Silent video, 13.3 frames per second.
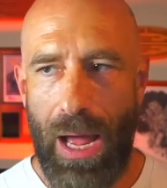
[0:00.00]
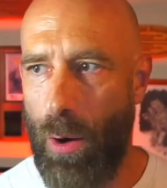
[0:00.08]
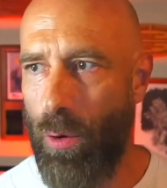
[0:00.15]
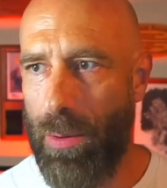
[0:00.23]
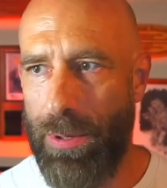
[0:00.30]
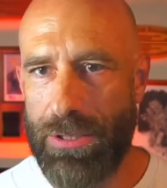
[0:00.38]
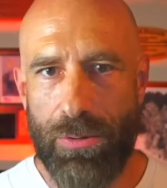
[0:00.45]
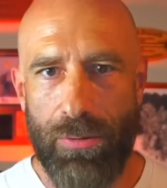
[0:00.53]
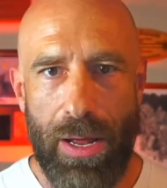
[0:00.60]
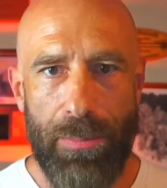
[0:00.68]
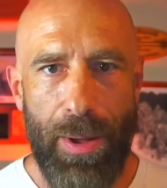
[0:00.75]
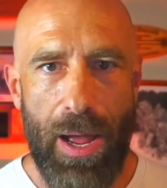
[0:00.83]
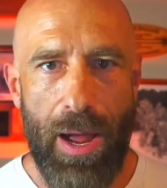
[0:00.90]
I want to be
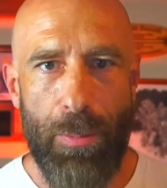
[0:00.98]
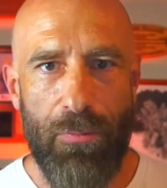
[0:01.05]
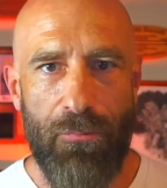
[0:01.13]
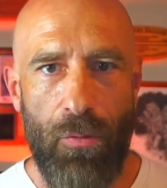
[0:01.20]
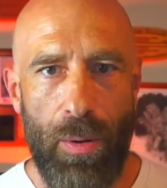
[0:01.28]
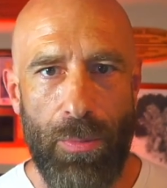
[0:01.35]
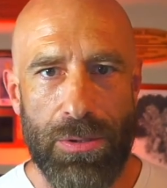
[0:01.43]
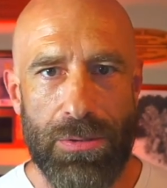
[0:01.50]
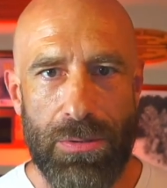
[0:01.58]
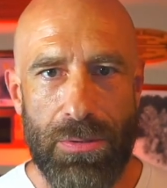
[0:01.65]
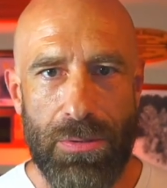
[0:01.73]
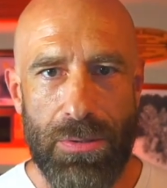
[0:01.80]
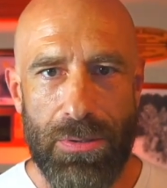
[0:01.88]
surrounded by high performers.
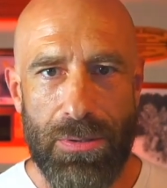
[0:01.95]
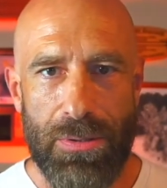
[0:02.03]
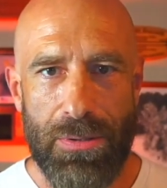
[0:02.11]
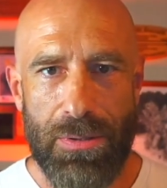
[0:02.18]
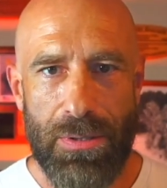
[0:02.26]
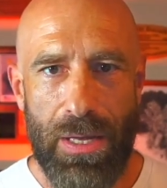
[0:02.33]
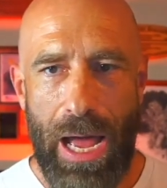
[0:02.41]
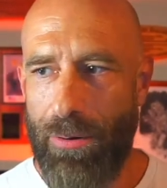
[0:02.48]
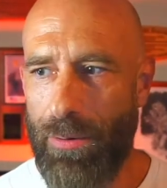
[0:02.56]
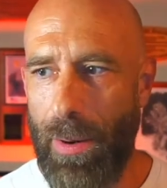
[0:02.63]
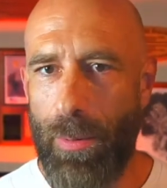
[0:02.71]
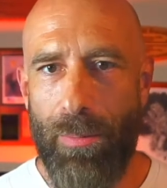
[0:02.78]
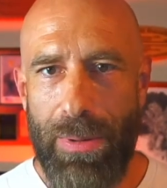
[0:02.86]
I
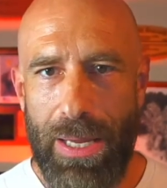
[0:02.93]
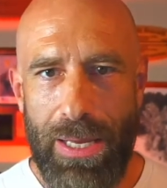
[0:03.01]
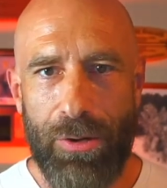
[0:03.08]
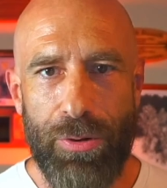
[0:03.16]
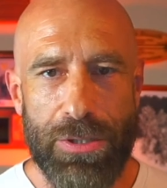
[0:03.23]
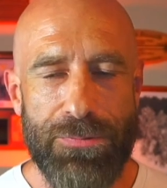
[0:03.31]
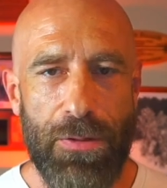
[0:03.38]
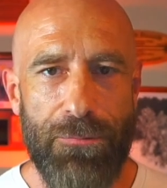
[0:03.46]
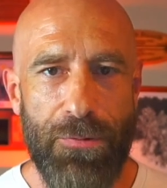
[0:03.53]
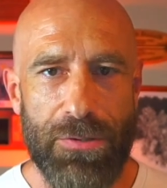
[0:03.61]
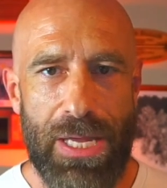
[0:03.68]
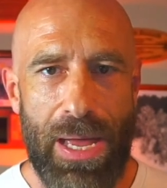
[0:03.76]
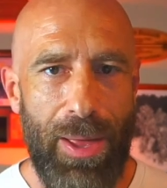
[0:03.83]
remember meeting Chris for the
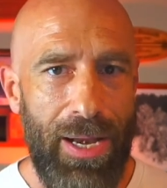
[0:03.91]
first time.